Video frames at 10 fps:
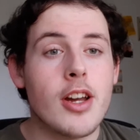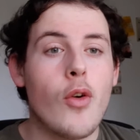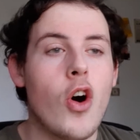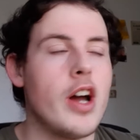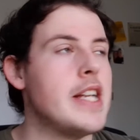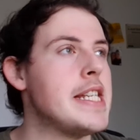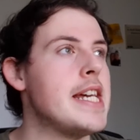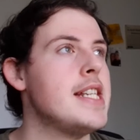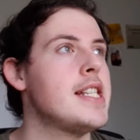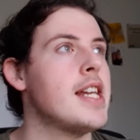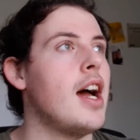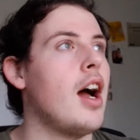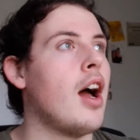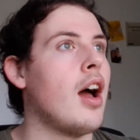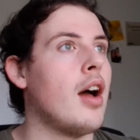I know I did,
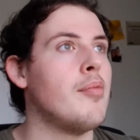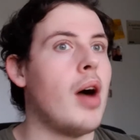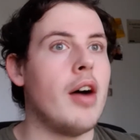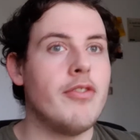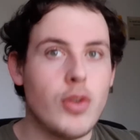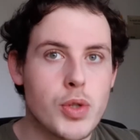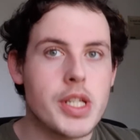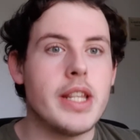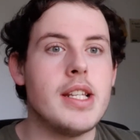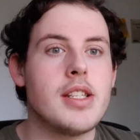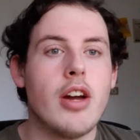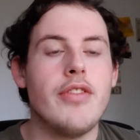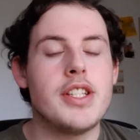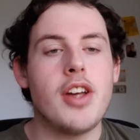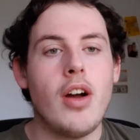unfortunately, in these
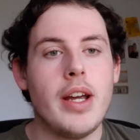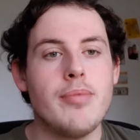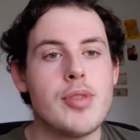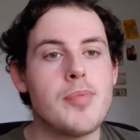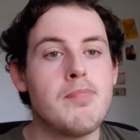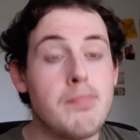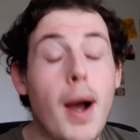COVID times.